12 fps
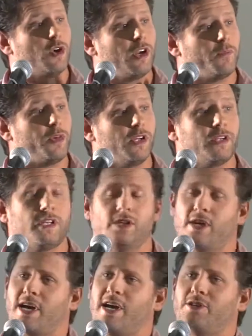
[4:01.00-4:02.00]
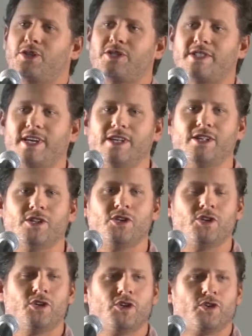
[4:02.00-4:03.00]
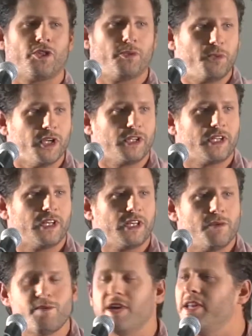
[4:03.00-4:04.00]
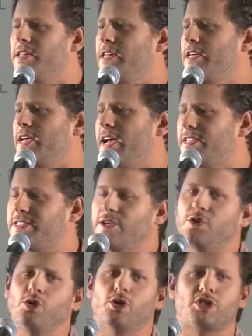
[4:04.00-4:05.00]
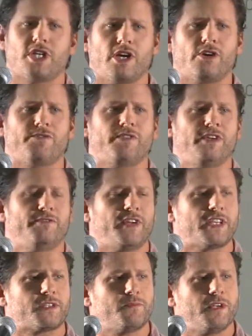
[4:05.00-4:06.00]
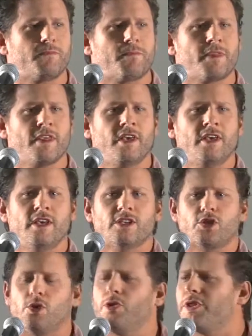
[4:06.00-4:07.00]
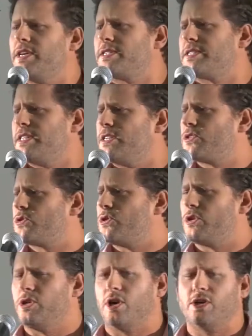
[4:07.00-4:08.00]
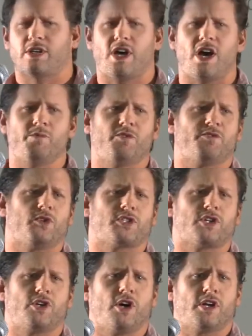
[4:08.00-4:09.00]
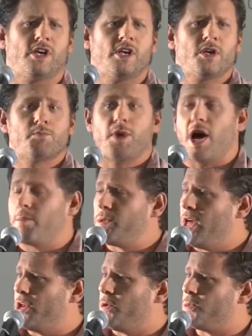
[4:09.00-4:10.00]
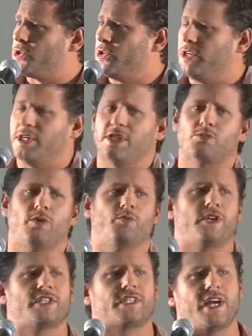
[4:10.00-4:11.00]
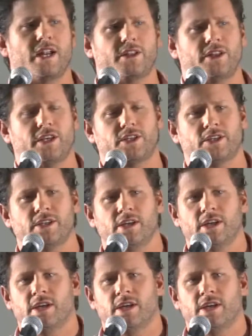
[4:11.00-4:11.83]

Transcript: you own a building, you can't just sell the building immediately, you can't sell your share of an investment. So, all these things took a long time. You've also got pipeline opportunities. When we started this